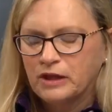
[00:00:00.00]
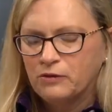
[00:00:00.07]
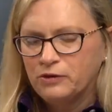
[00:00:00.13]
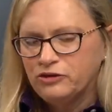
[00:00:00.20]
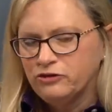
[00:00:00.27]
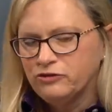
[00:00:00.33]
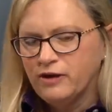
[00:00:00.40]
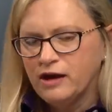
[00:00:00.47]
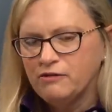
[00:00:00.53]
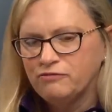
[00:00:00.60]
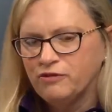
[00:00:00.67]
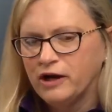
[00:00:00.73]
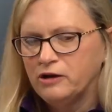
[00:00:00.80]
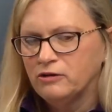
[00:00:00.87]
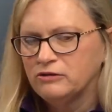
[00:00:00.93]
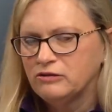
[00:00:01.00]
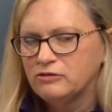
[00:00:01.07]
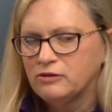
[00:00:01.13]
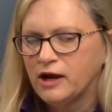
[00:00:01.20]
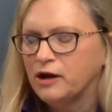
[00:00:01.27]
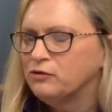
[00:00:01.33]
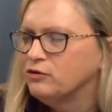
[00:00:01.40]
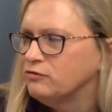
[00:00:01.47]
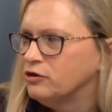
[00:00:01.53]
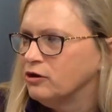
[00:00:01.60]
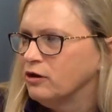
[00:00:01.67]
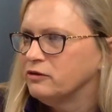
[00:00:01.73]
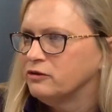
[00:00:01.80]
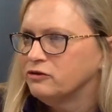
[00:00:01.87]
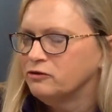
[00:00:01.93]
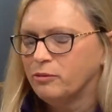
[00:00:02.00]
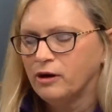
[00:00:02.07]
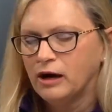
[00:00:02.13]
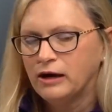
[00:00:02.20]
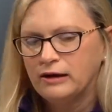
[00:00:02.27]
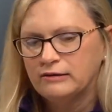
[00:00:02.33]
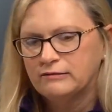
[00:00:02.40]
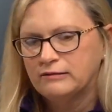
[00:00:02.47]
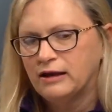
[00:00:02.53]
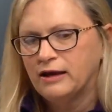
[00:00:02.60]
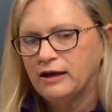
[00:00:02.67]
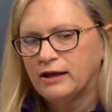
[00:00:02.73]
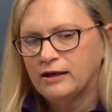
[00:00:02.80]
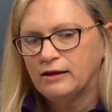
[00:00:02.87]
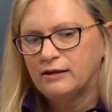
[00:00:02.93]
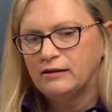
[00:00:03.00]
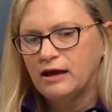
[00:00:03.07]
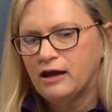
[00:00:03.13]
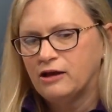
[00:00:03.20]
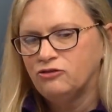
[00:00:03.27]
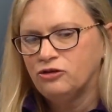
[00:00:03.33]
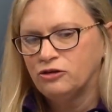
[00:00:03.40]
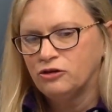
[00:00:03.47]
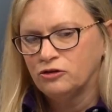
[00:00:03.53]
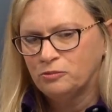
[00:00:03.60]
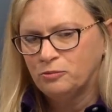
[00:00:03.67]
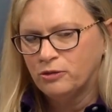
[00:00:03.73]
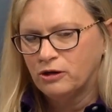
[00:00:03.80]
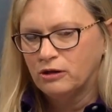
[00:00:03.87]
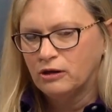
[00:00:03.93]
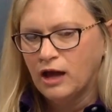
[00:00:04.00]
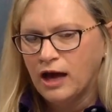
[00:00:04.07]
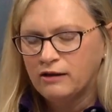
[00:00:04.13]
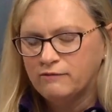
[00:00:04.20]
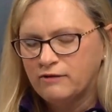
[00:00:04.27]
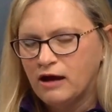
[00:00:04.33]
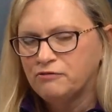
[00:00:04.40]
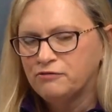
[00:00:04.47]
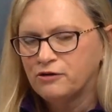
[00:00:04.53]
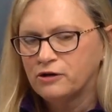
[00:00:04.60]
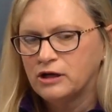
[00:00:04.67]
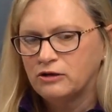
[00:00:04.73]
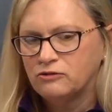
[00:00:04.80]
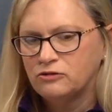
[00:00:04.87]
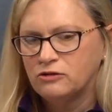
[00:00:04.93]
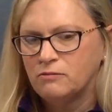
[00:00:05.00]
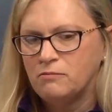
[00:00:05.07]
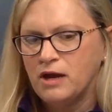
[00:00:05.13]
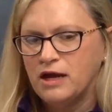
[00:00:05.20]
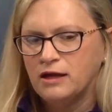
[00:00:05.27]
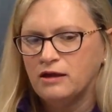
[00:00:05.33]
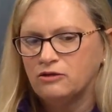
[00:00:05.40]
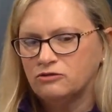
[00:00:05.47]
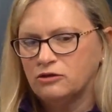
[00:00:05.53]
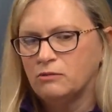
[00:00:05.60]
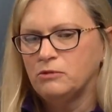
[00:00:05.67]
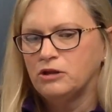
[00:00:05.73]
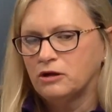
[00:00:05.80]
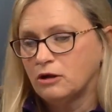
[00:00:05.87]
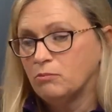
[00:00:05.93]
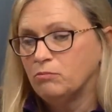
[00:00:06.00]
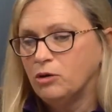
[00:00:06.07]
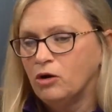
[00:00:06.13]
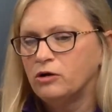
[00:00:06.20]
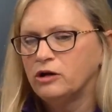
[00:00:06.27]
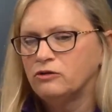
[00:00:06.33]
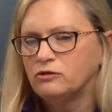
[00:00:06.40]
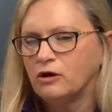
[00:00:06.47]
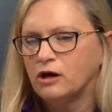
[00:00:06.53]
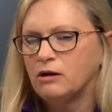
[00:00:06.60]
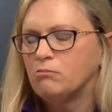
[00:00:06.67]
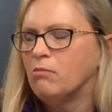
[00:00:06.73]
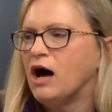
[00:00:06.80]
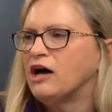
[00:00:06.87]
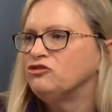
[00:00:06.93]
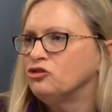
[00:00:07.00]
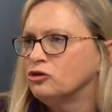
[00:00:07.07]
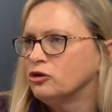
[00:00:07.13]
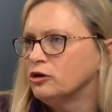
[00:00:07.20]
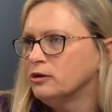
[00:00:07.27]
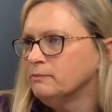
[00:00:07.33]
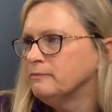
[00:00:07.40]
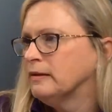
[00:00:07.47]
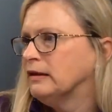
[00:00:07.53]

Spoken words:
We just had a final design review on this product, and the engineers put a lot of effort into making some of the components on it modular.